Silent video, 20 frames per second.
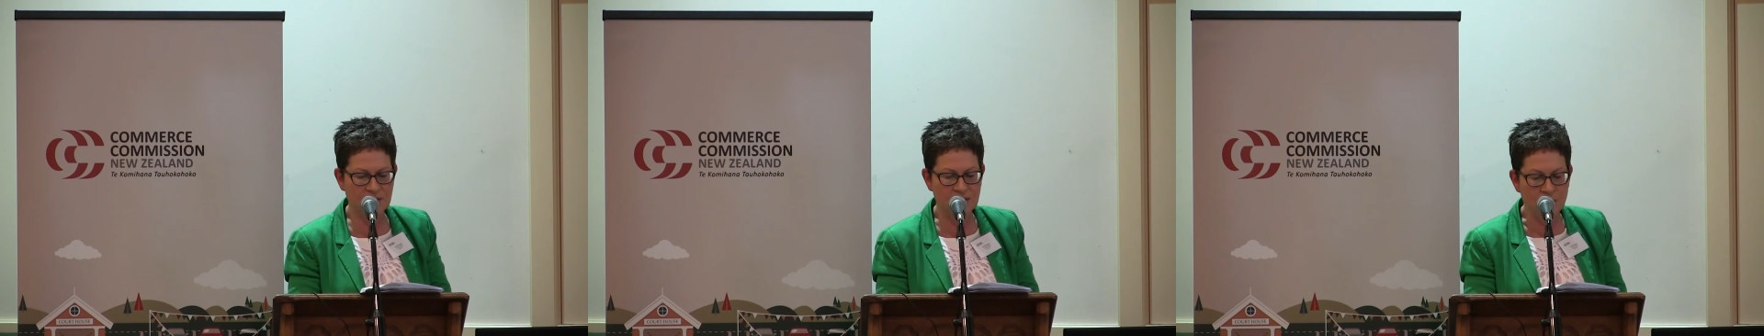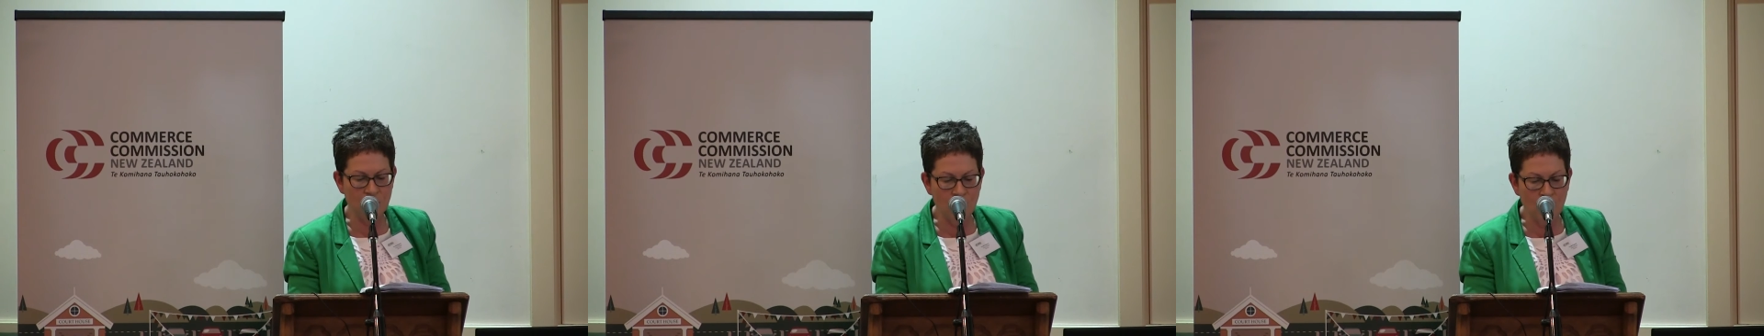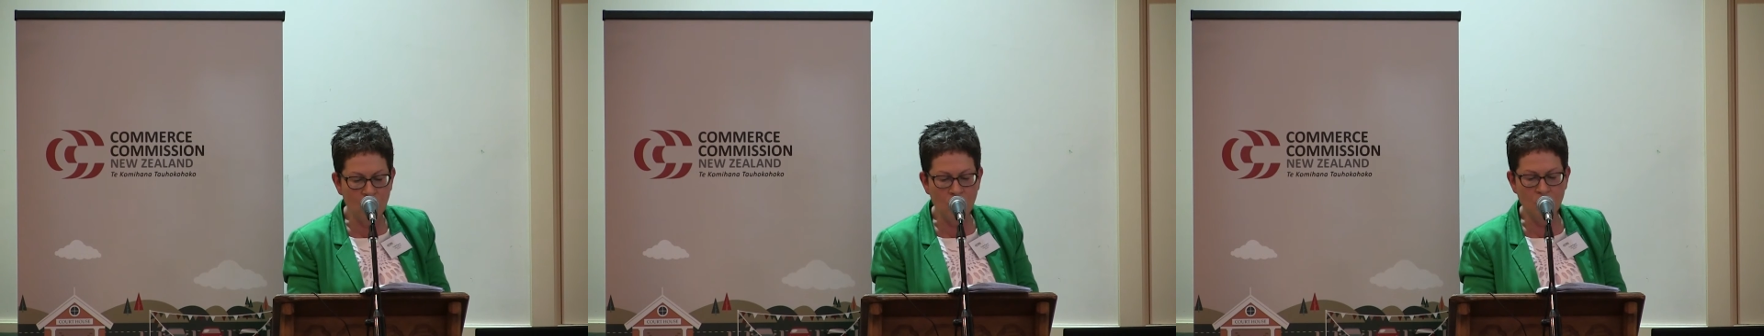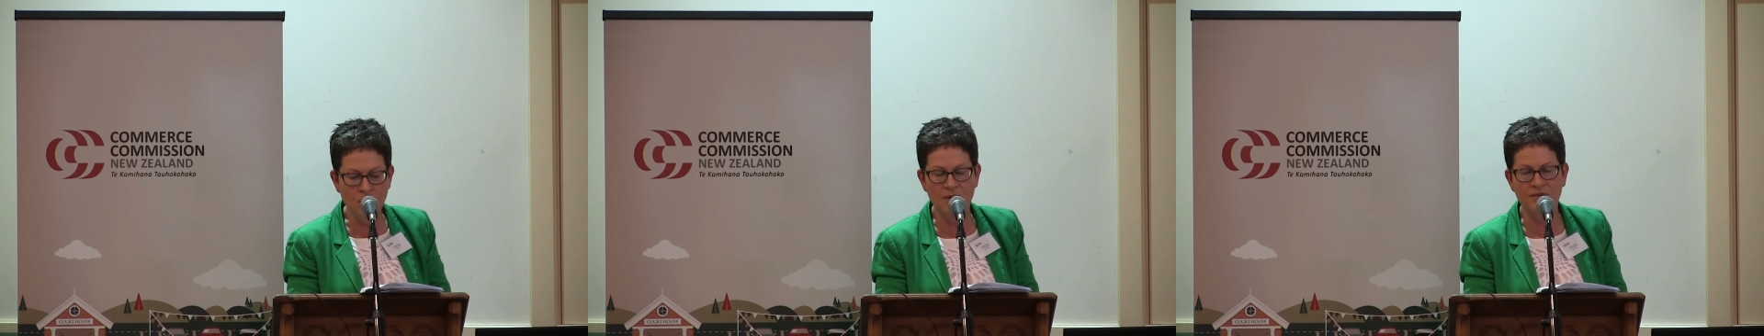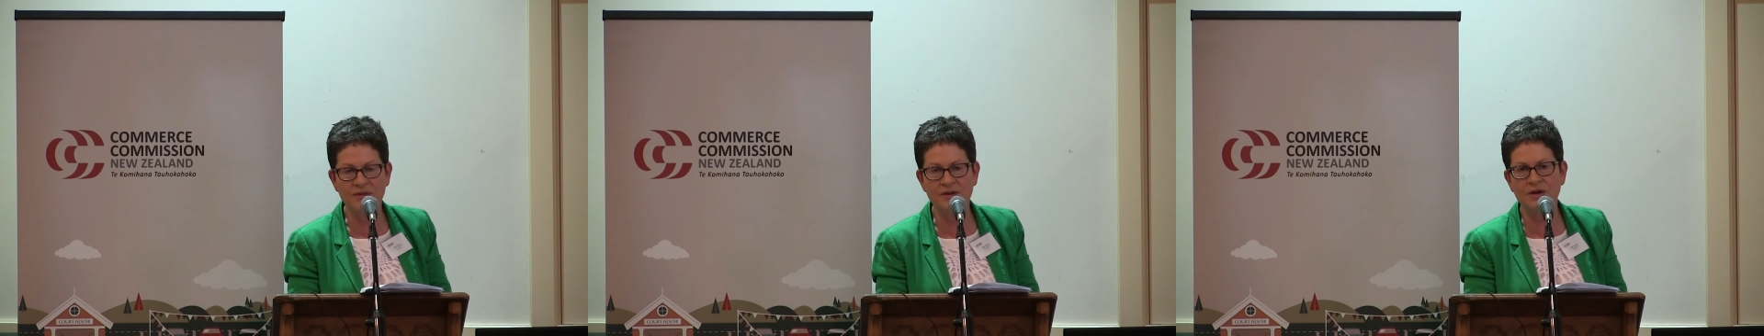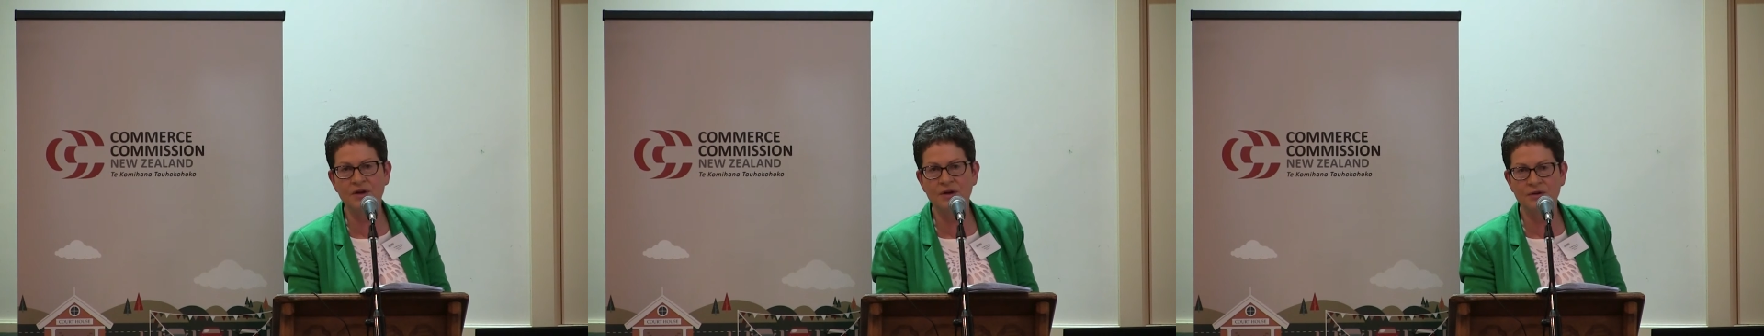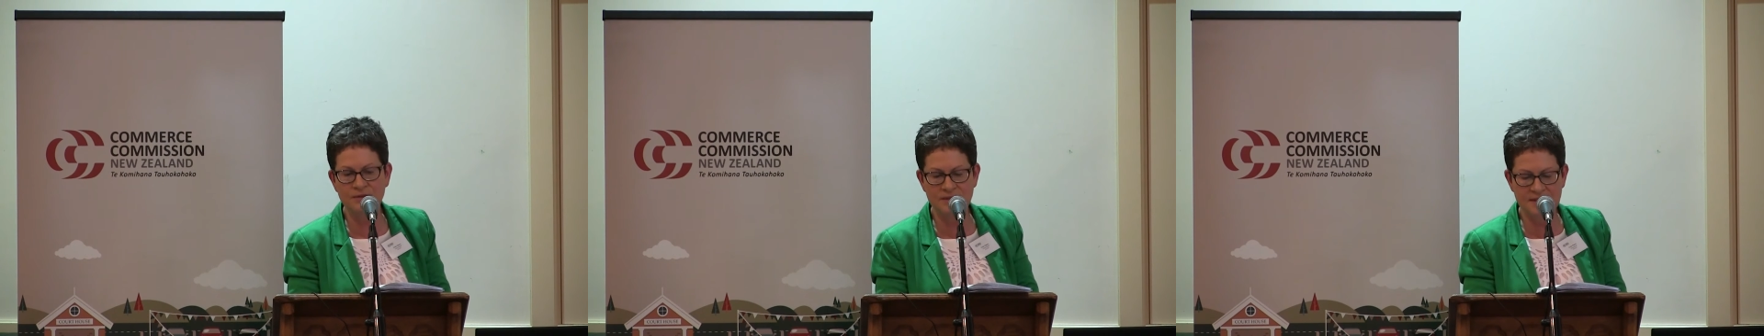ignore what the
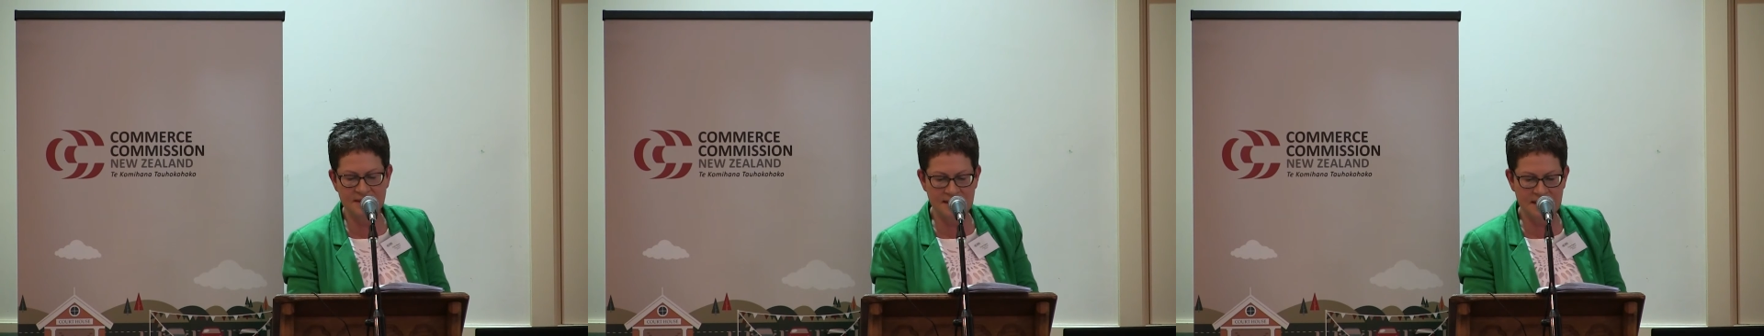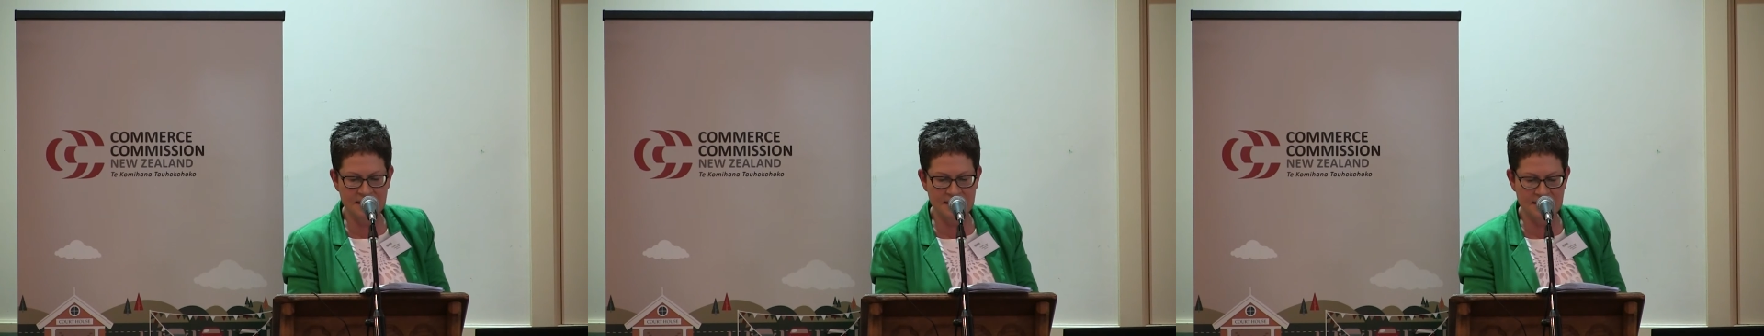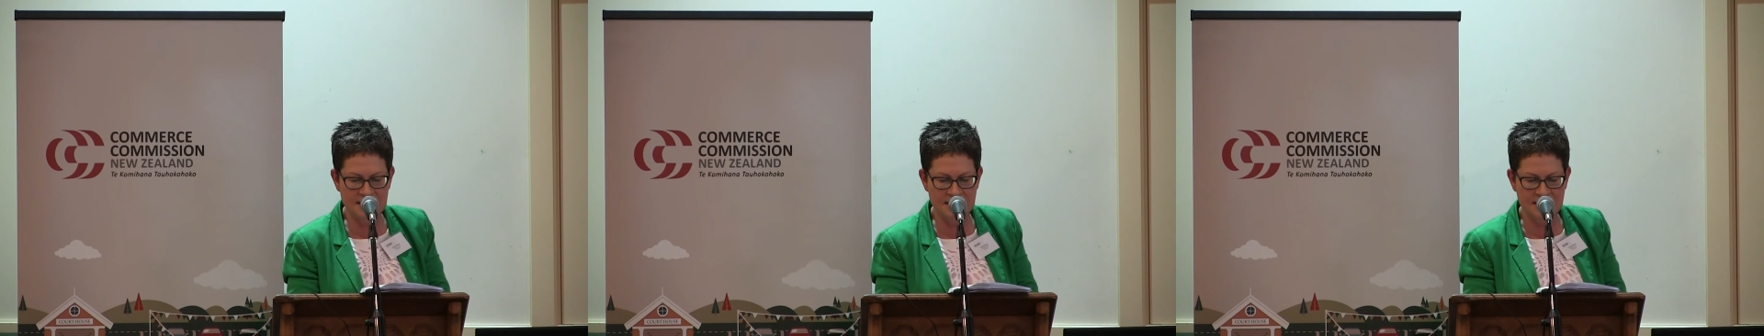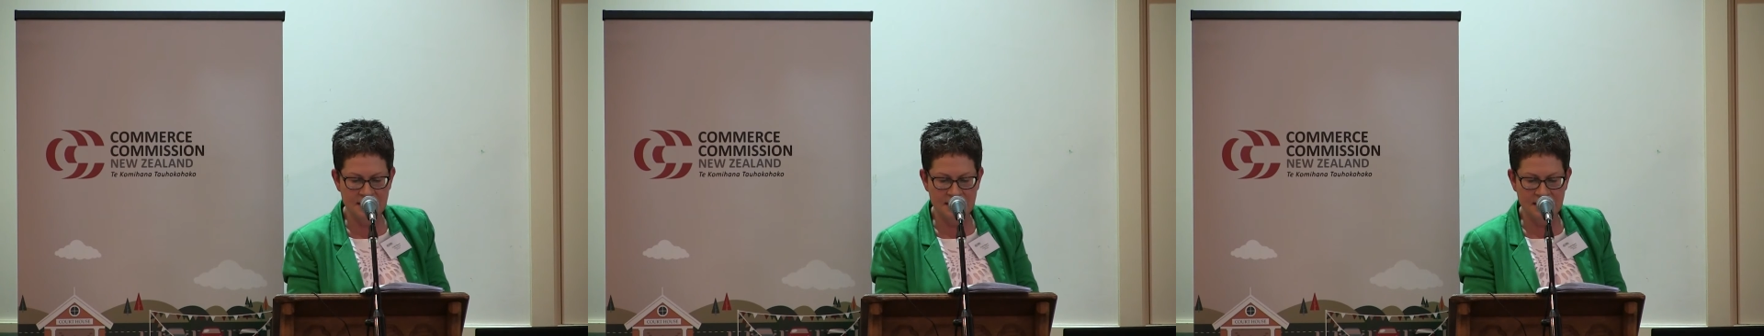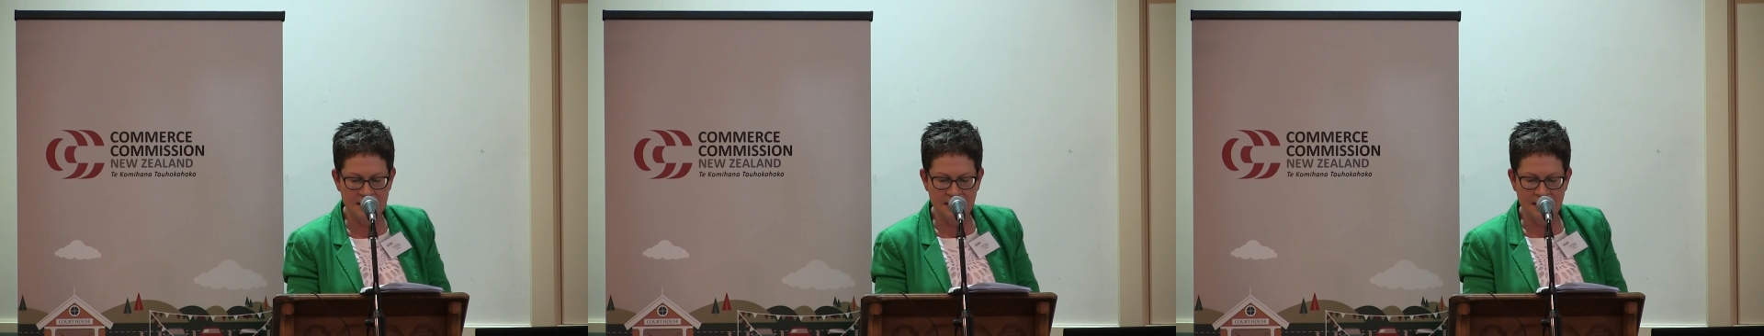code says